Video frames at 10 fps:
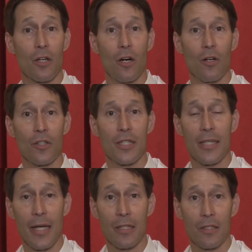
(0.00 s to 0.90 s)
are called
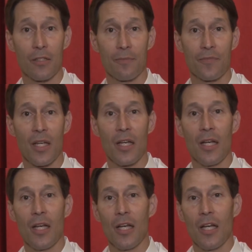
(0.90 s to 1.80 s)
stents.
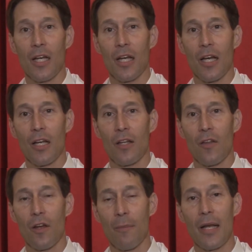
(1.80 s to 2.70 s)

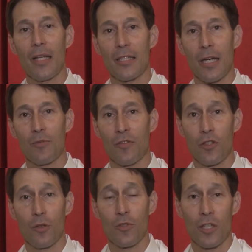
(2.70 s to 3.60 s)
There are many types of
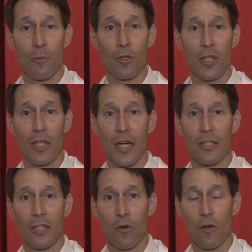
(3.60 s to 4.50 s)
tubes that are put in the eye
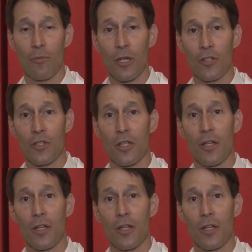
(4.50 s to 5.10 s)
to lower pressure,